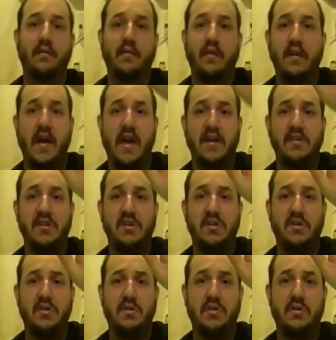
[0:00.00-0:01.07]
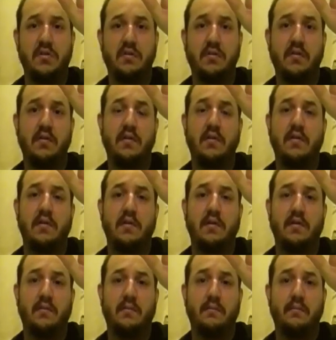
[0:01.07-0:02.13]
the national
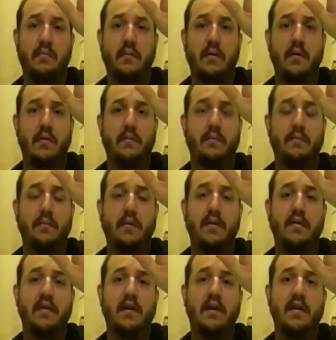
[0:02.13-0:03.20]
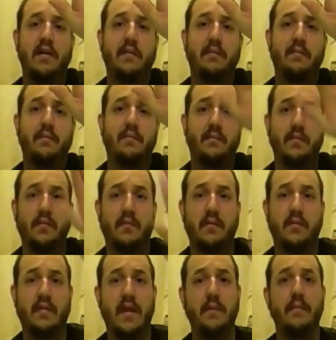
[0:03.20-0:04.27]
uh, military,
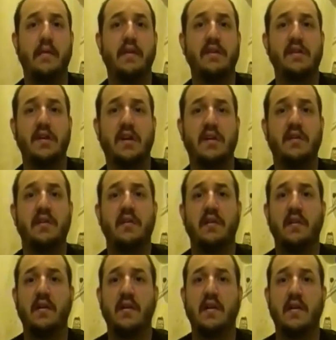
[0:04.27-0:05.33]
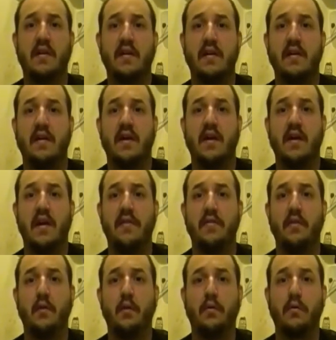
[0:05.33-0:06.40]
the state militia, and
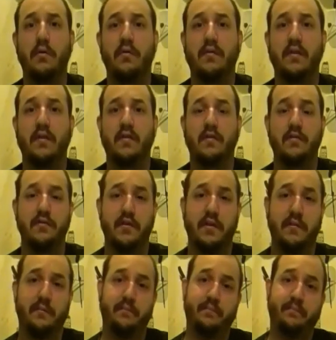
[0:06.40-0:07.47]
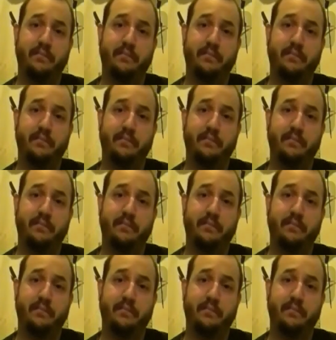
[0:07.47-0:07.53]
the local citizenry